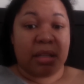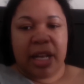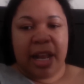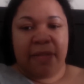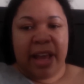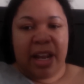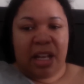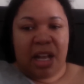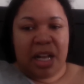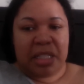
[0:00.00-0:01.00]
and I've got to
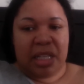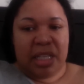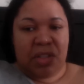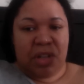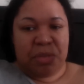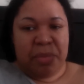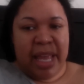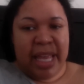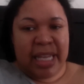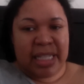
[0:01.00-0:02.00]
constantly stretch my
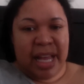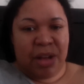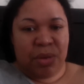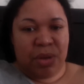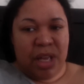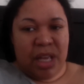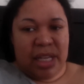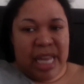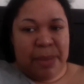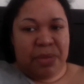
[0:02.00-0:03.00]
hands out
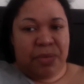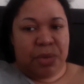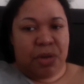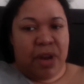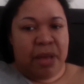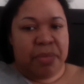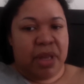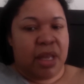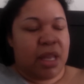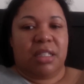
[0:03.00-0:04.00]
to keep them from
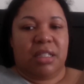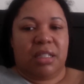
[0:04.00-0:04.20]
cramping.